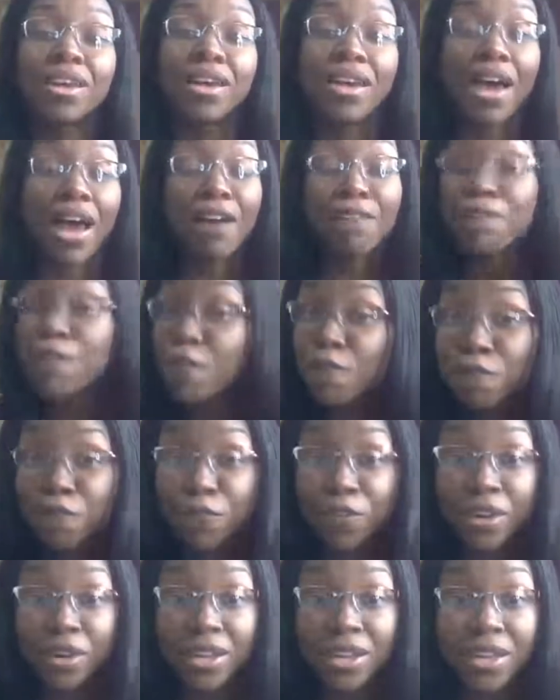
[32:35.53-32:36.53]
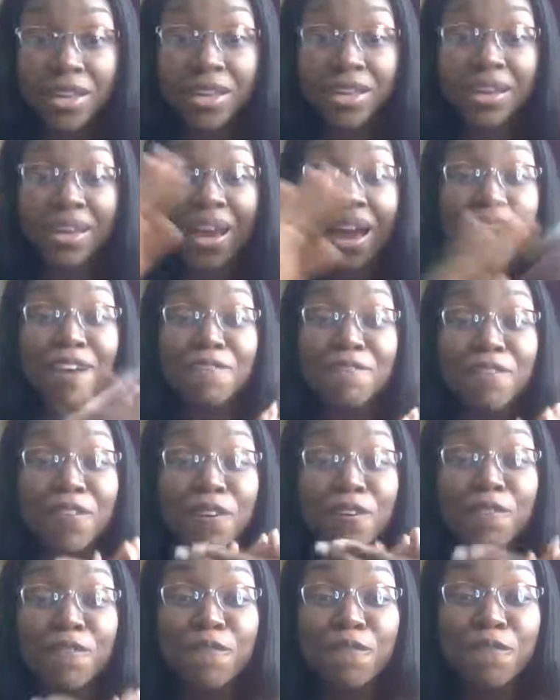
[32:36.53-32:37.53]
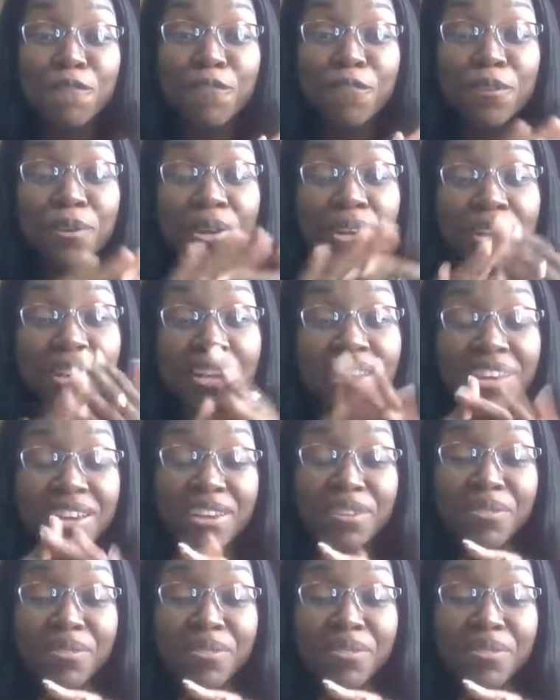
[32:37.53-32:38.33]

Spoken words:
I felt free. I felt free.